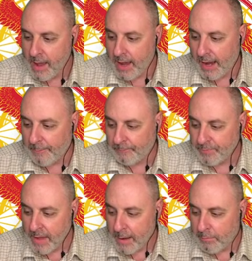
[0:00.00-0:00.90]
Um,
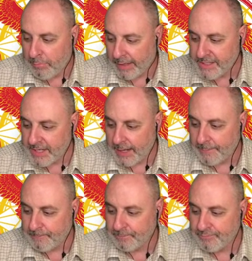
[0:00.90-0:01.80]
but
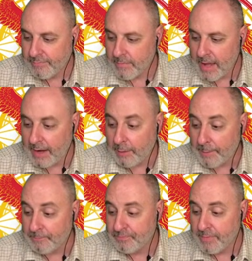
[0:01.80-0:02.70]
um, anyway,
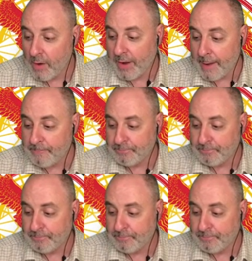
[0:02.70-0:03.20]
okay.